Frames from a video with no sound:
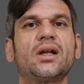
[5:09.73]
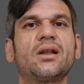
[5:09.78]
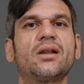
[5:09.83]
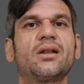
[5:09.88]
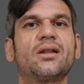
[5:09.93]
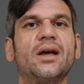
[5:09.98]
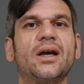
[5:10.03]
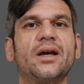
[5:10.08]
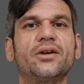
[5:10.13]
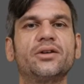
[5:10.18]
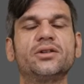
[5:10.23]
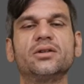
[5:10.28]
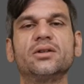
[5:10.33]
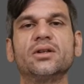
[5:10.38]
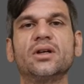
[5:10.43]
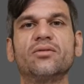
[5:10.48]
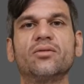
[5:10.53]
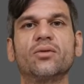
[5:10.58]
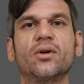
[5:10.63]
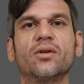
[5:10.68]
the energy
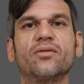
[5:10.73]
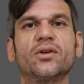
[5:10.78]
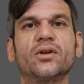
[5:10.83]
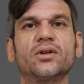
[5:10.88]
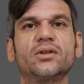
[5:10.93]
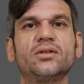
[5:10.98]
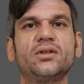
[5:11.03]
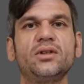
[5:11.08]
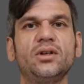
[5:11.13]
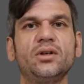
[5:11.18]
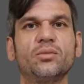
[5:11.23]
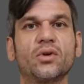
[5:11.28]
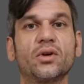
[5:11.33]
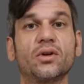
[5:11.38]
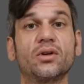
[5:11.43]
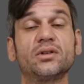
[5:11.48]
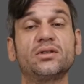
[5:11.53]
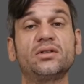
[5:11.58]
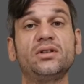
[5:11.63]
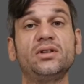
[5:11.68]
level of their team or
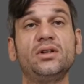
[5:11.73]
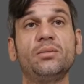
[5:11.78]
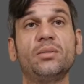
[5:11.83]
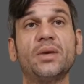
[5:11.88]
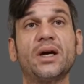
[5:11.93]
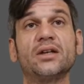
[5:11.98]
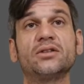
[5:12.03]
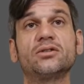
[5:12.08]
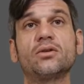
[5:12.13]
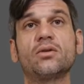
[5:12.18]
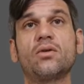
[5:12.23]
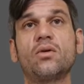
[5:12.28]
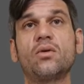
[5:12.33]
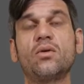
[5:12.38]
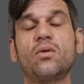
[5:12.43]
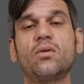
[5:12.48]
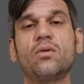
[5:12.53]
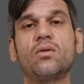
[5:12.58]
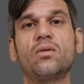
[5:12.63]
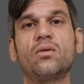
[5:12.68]
their team as a
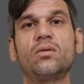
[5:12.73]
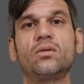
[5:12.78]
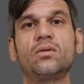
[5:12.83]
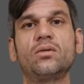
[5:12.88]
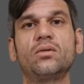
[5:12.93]
whole.